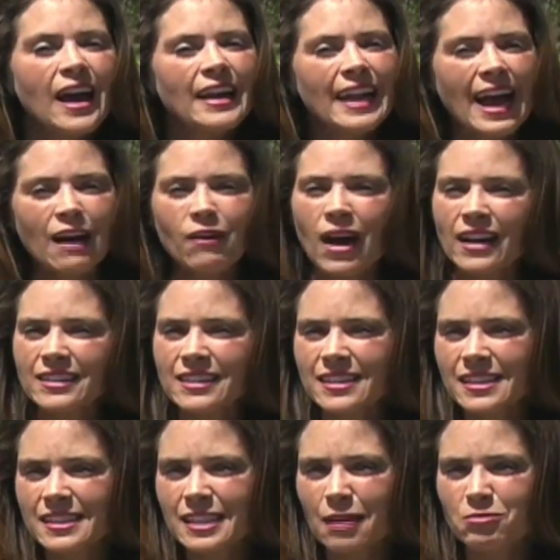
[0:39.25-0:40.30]
Now, on to
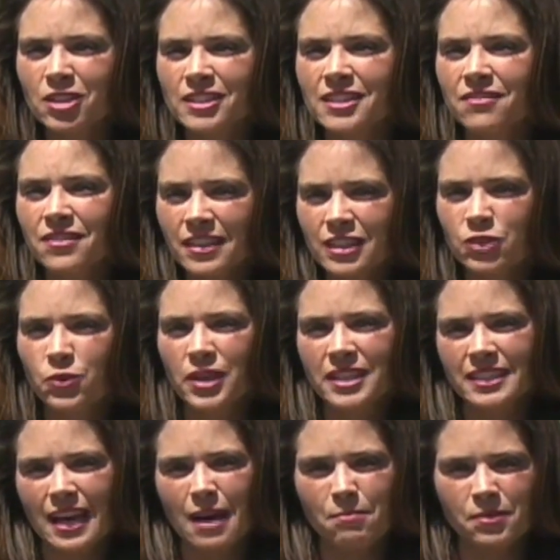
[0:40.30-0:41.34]
the subject of this
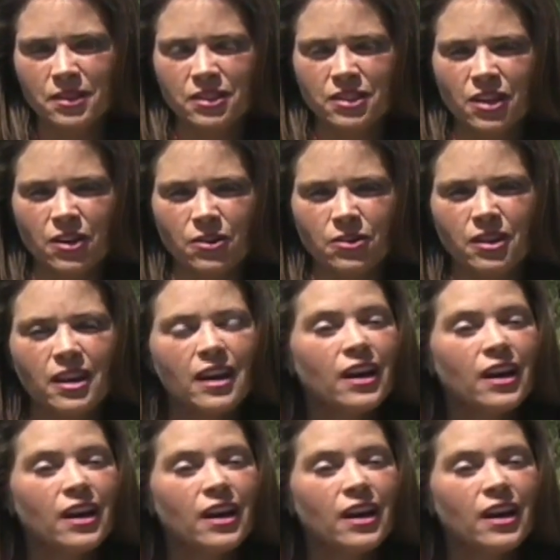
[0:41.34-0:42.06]
week's episode.